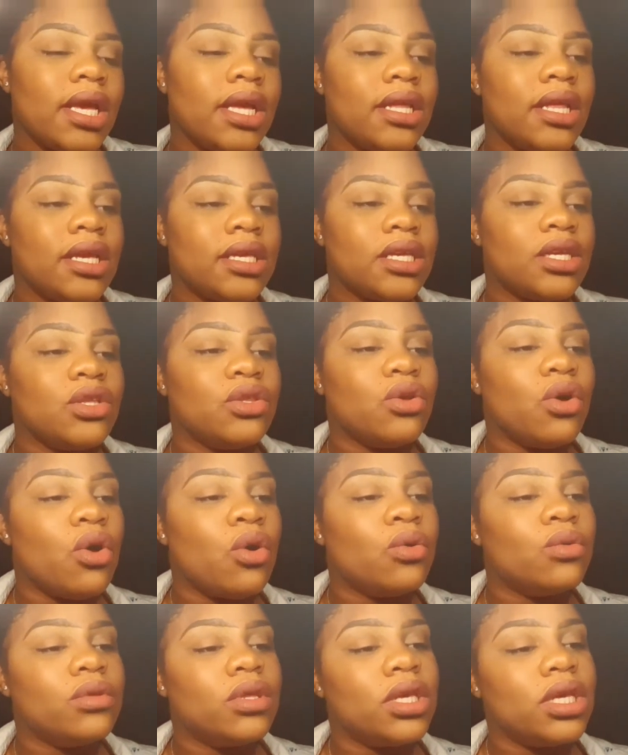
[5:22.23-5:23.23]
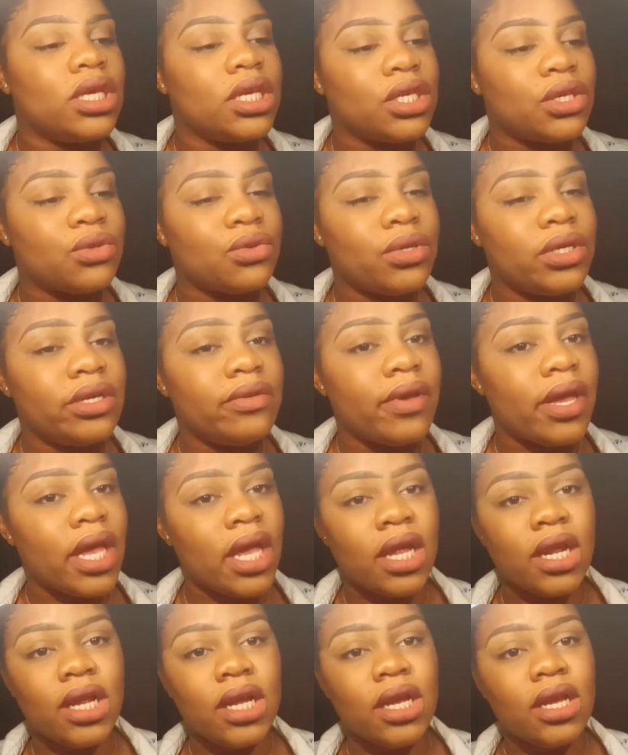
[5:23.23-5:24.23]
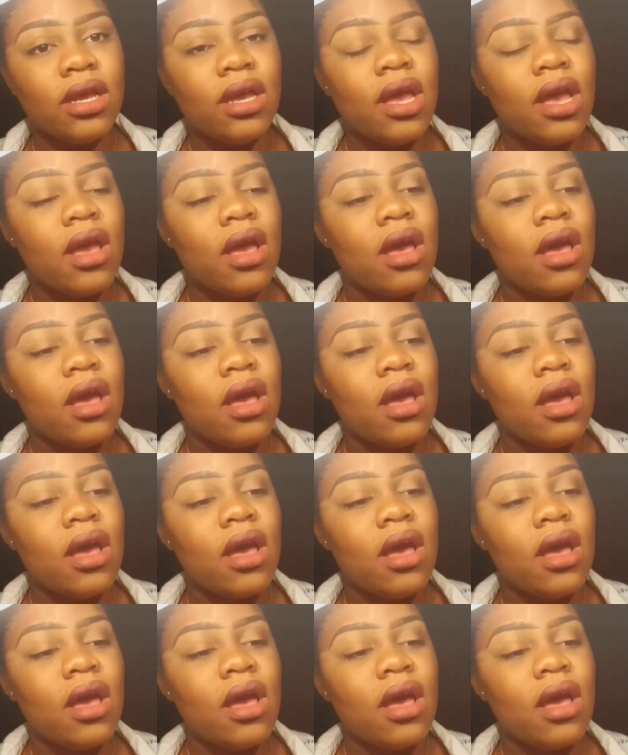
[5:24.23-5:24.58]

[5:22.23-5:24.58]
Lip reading: he doesn't know the history of Haiti